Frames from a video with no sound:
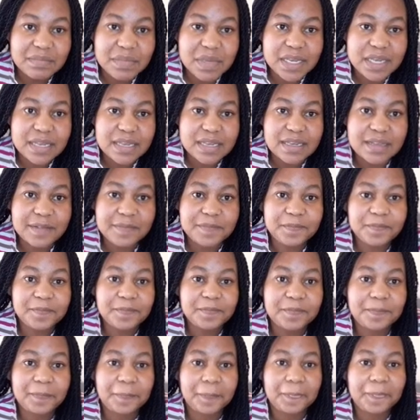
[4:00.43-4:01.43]
me.
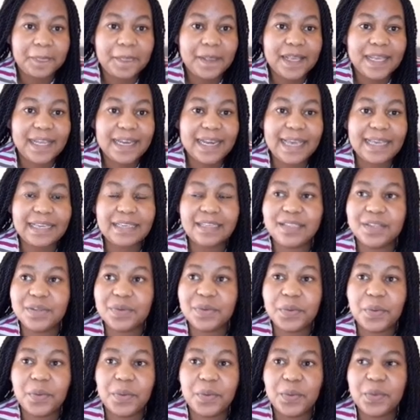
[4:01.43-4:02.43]
Like, you
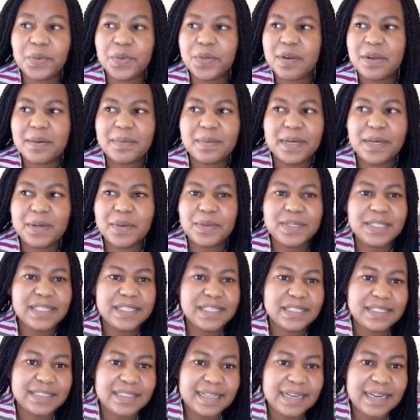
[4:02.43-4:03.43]
know, ukilavana uli
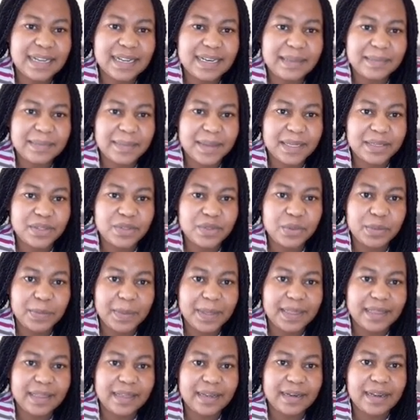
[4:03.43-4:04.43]
ditala levato,
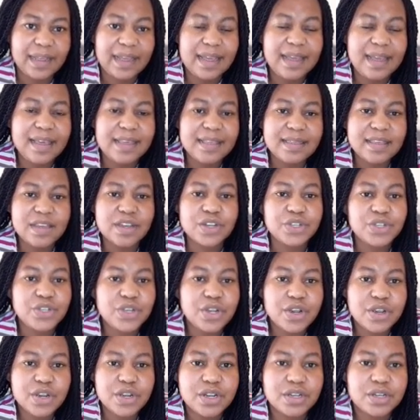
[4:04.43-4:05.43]
but then they
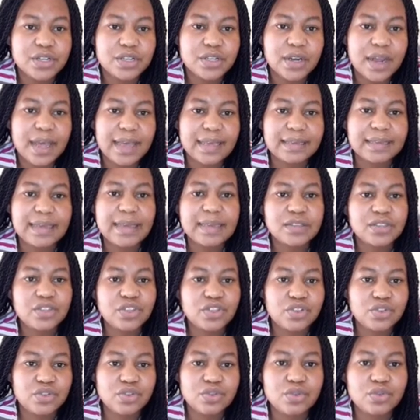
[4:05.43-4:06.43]
turn
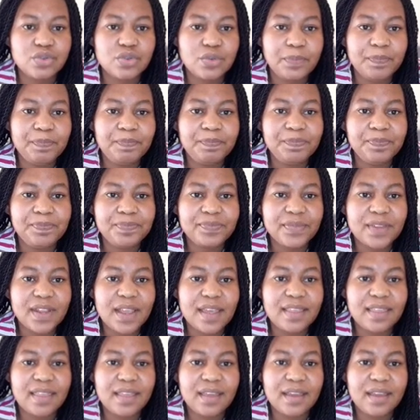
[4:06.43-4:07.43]
against you.
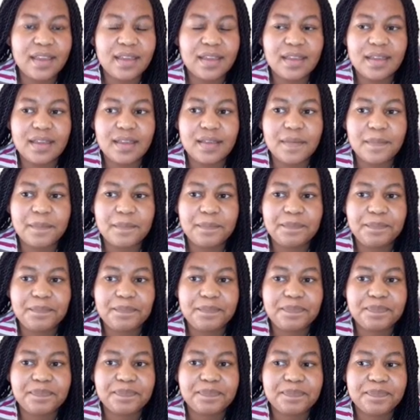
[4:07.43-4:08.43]
They
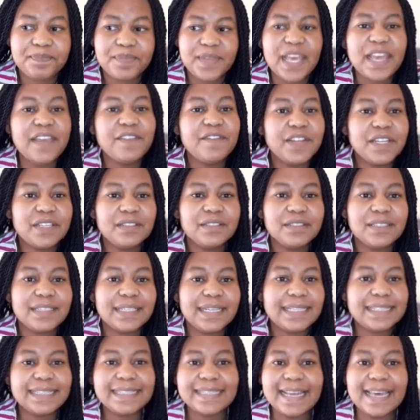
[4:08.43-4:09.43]
even,
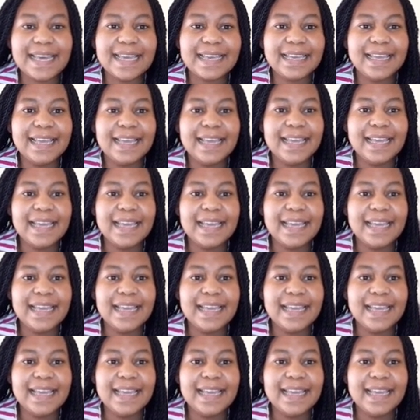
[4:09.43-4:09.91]
it's like,